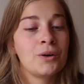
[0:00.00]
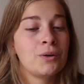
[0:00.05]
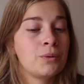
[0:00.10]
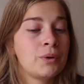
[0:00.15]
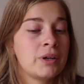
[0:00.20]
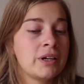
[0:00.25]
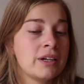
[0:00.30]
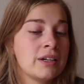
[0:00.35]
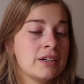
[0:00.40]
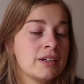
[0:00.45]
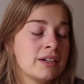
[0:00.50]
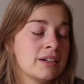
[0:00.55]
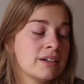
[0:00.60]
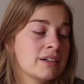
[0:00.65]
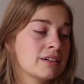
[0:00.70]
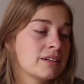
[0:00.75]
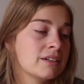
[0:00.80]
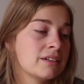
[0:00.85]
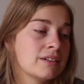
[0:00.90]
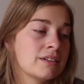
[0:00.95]
we
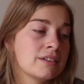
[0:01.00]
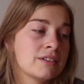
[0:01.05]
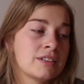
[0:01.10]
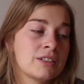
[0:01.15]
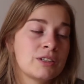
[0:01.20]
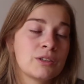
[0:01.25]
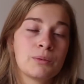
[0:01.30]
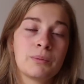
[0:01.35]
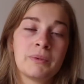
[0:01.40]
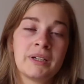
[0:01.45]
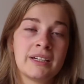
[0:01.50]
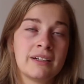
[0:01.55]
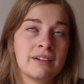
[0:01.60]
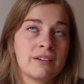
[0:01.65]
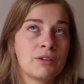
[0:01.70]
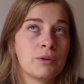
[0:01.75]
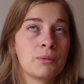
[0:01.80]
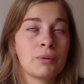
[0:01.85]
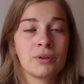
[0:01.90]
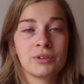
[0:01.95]
still mean
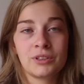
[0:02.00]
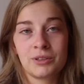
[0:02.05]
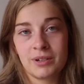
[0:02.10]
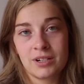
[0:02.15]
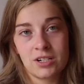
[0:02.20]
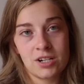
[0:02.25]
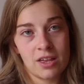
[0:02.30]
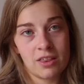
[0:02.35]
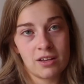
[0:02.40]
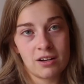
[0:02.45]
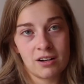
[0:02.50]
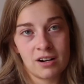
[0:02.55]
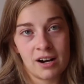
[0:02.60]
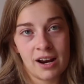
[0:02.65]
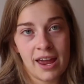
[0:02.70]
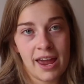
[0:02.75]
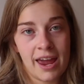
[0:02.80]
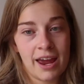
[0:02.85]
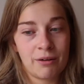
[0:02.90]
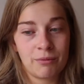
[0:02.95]
the world to each other,
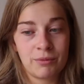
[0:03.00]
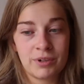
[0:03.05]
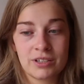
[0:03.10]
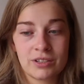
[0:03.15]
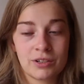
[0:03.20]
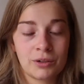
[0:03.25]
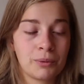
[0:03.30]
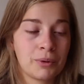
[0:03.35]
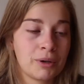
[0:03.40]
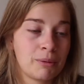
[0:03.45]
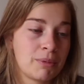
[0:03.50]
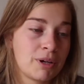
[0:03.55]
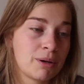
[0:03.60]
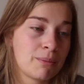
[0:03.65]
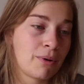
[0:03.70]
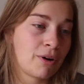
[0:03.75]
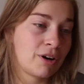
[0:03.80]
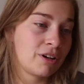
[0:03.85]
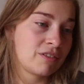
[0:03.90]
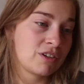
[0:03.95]
and we still want to be a
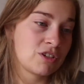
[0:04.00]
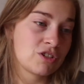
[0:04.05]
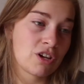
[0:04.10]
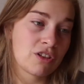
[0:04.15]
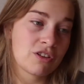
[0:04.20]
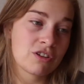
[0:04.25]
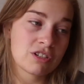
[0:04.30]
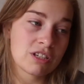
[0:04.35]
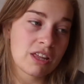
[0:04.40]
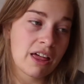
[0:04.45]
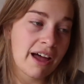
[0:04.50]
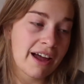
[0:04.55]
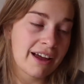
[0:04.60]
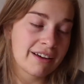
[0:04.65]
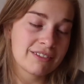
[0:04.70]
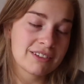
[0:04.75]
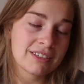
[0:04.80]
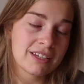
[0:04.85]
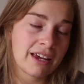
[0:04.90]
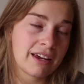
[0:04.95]
part of each other's
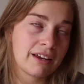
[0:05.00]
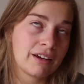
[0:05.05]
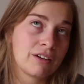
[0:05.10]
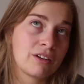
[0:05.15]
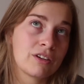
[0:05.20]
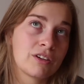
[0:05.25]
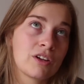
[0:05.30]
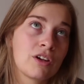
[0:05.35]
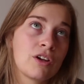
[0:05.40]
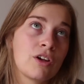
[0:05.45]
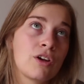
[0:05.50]
lives, and